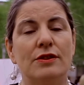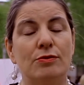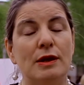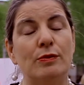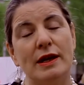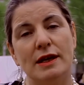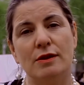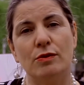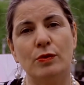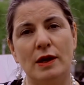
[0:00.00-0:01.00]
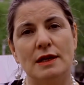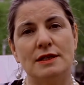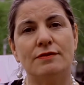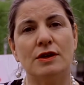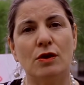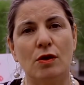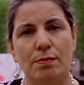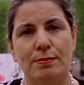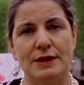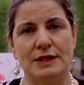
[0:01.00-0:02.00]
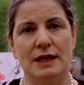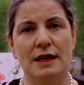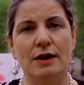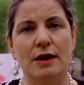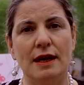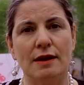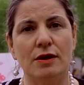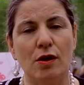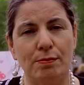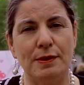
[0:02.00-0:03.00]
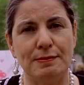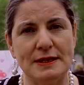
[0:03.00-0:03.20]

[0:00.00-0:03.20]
the real working world of the corporate